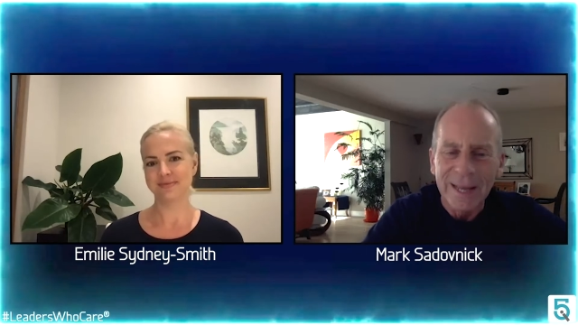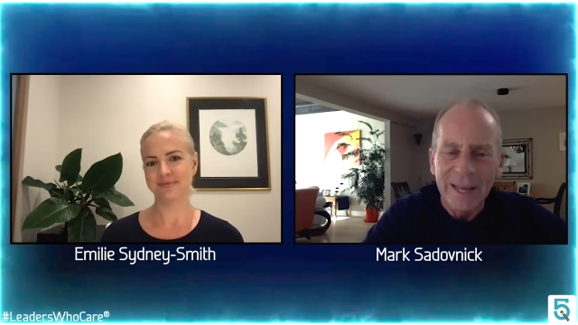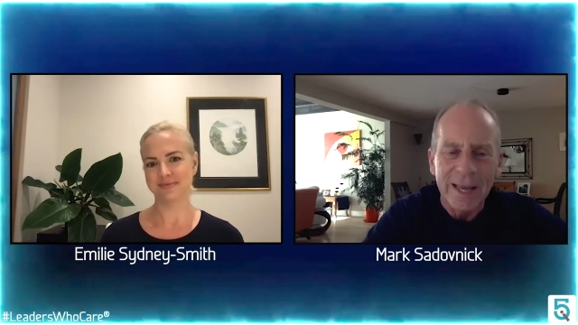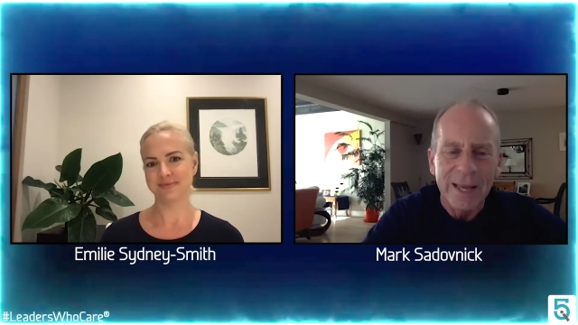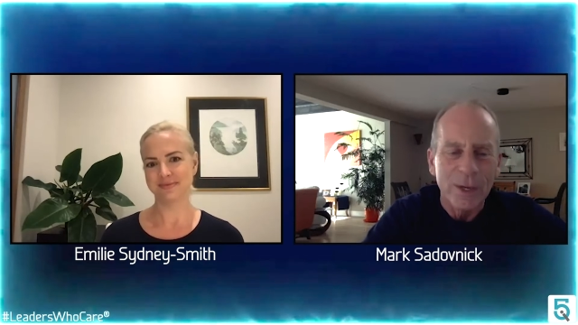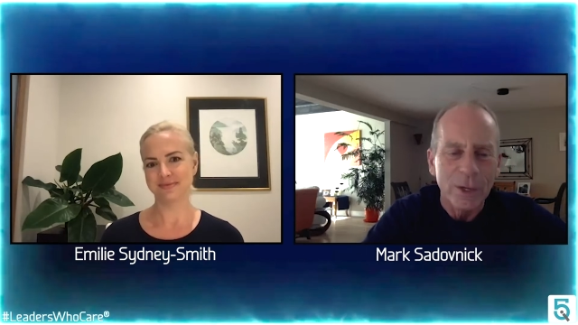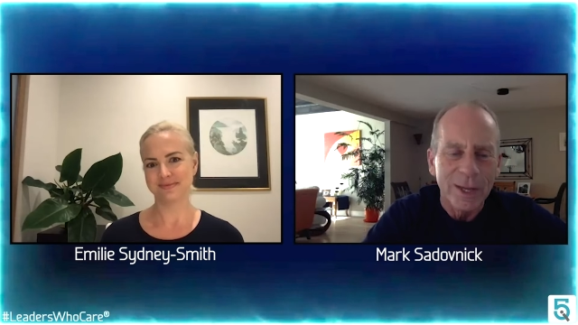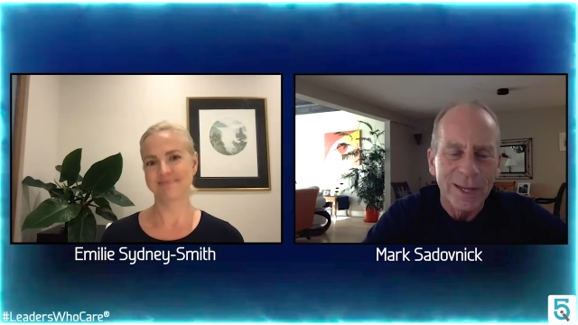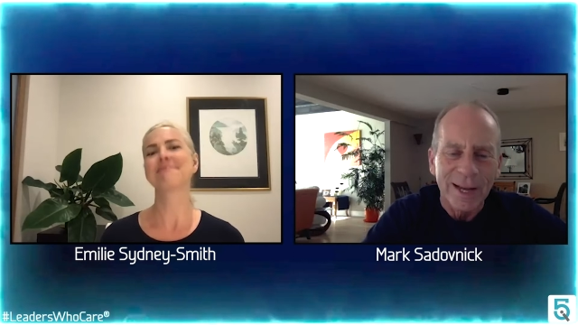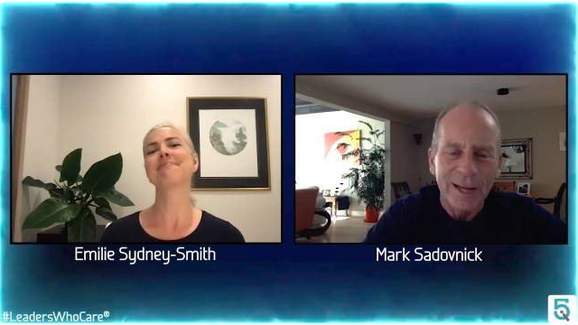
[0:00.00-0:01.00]
Speaker 1: and
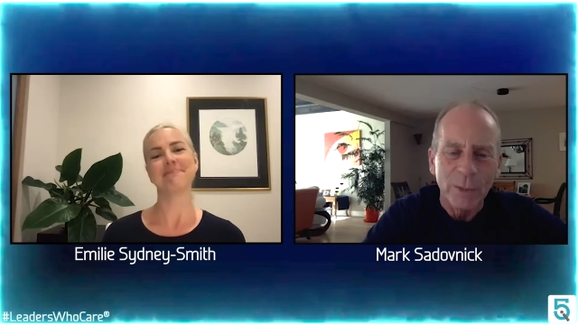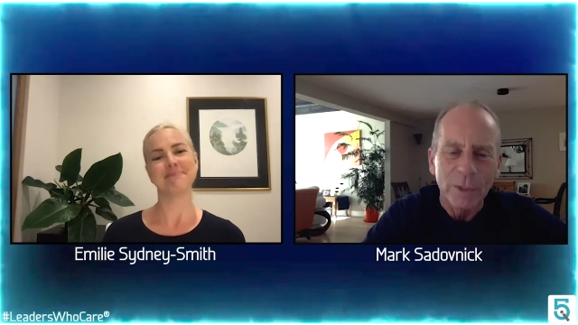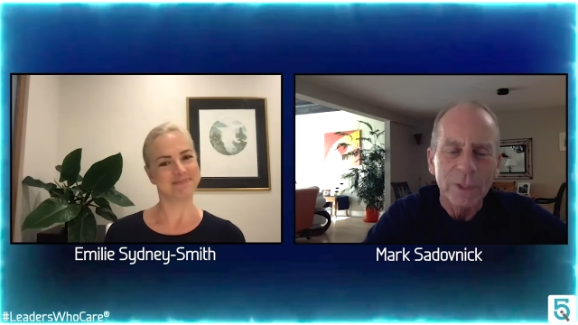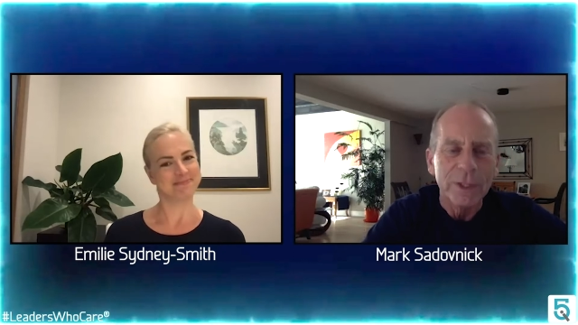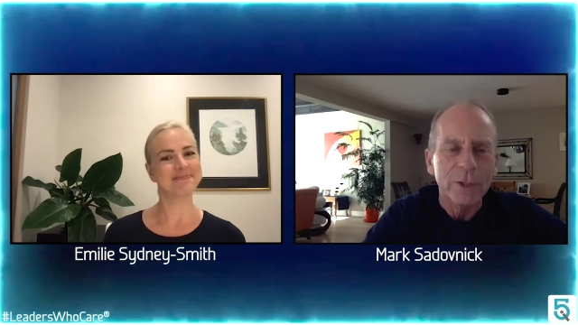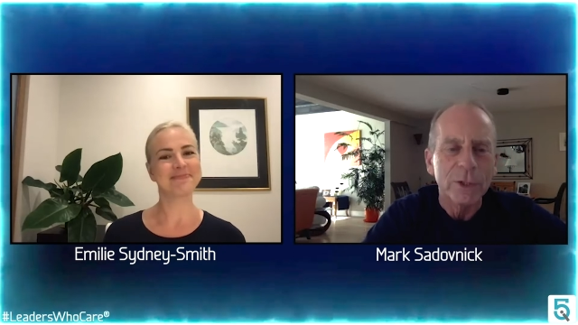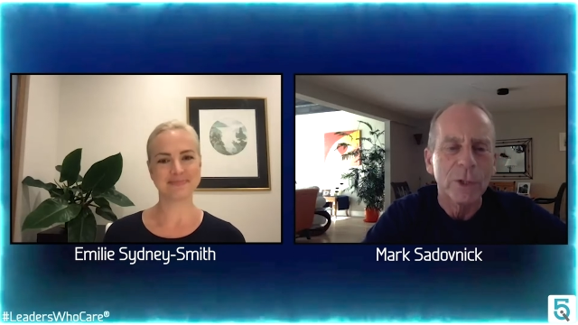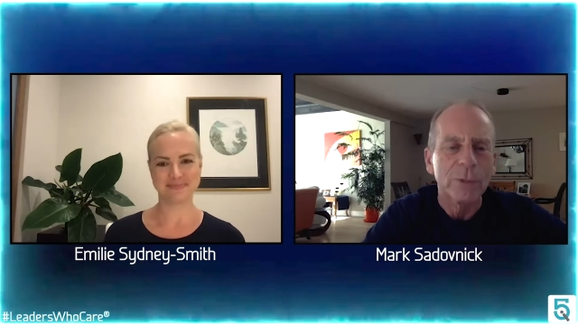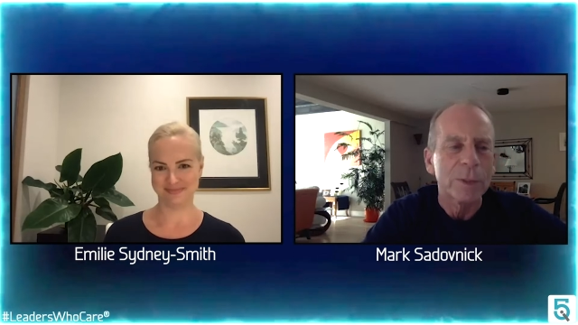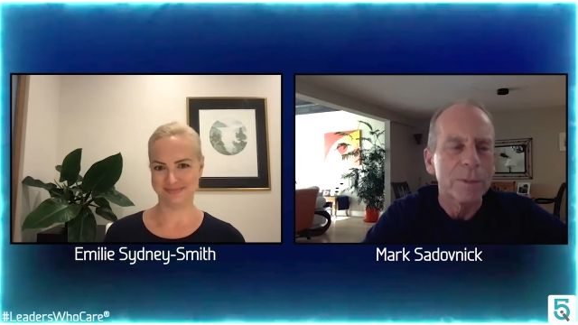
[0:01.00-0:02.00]
I had one leader
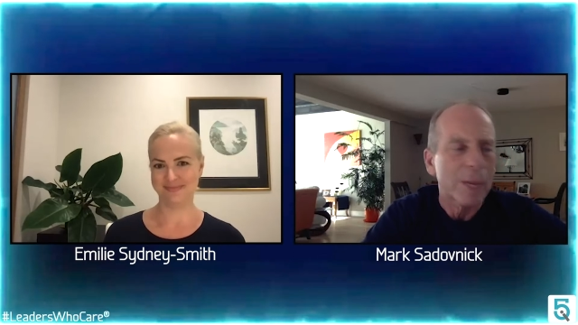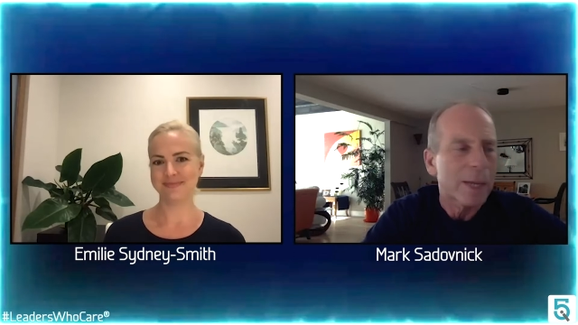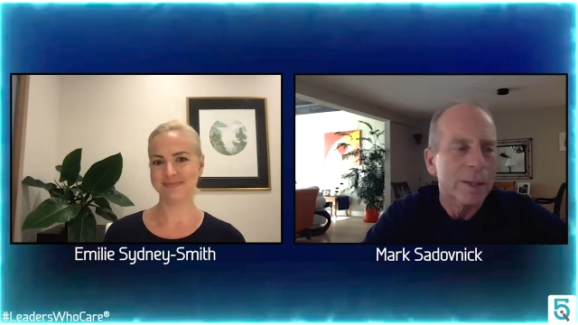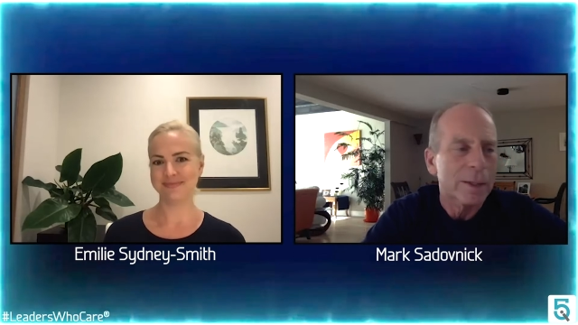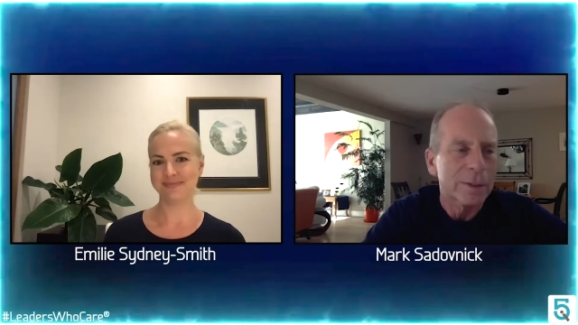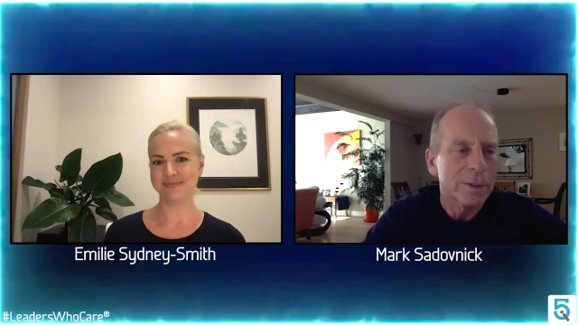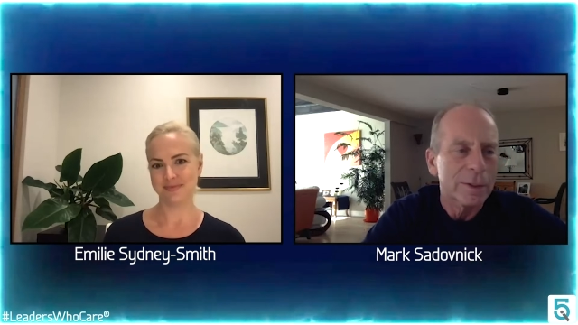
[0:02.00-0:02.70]
tell me, man,